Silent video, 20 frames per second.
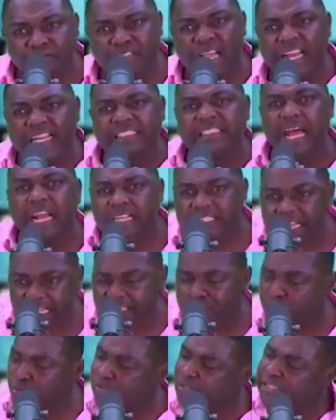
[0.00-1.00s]
the
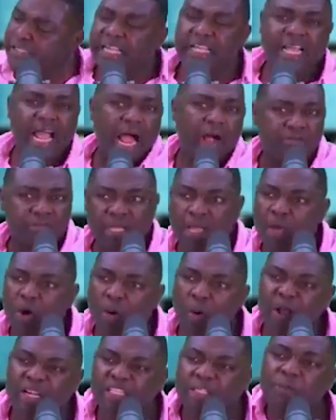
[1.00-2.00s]
intelligence, to sneak out?
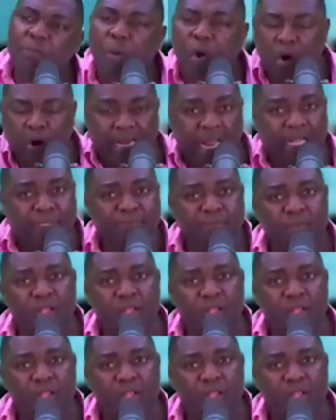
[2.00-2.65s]
Which border?